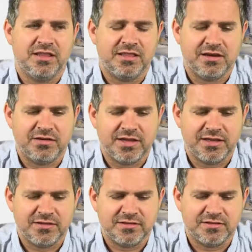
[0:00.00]
there
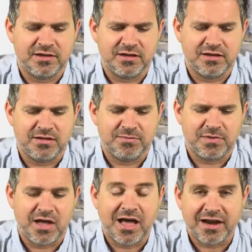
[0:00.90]
is
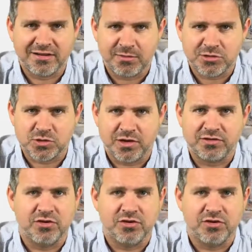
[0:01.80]
a higher temperature rise.